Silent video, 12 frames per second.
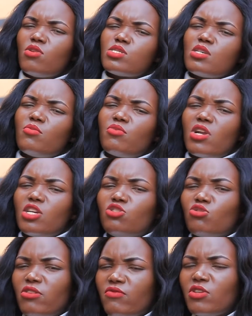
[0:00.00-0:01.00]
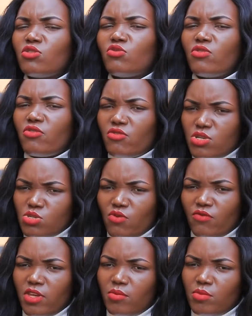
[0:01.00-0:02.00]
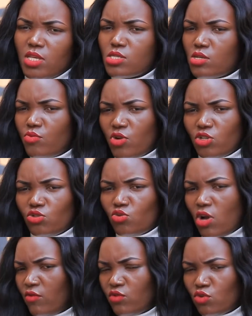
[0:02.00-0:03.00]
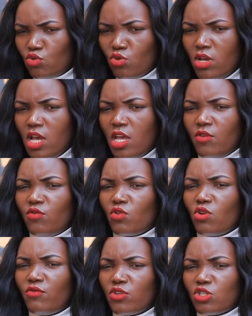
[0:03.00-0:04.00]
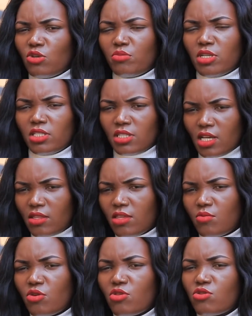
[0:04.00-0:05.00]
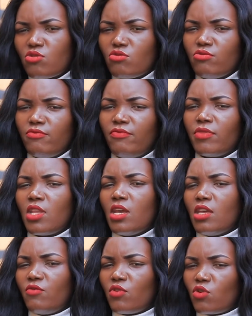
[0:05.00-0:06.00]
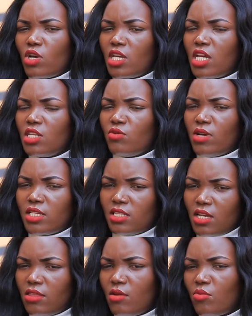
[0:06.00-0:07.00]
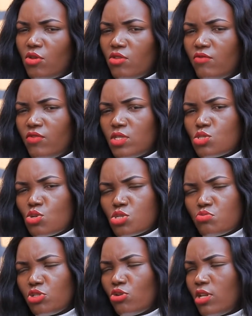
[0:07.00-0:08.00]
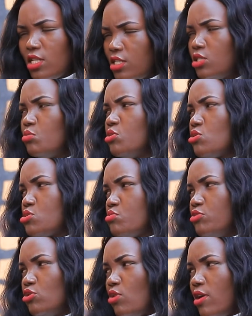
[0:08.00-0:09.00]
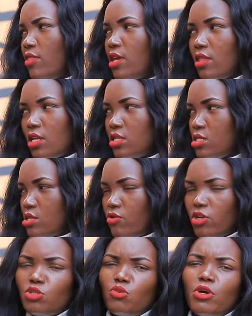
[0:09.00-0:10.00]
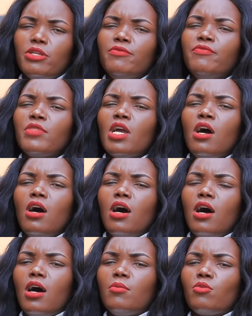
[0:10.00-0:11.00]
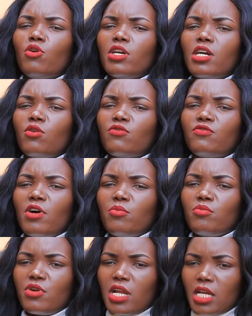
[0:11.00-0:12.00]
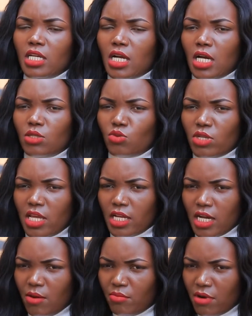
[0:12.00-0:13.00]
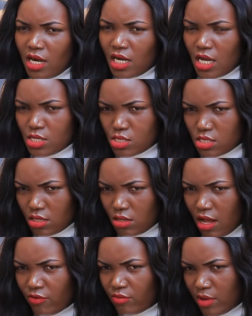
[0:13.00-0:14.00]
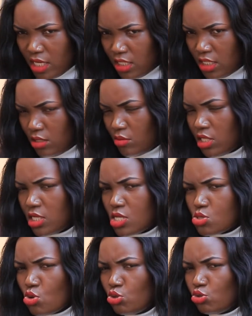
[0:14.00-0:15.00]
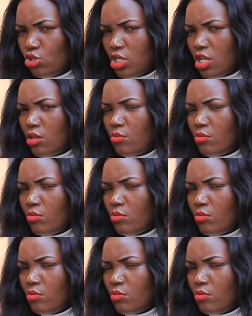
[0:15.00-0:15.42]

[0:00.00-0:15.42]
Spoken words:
same right you're giving to the rest of them, the same right you have to do. If you're going for shopping, take them with you. If you're going anywhere, take them with you. If it's hospital, let it be hospital. I think that is the right one. I'm going out for a break, and when I come back, I still have Martin. Martin is going to tell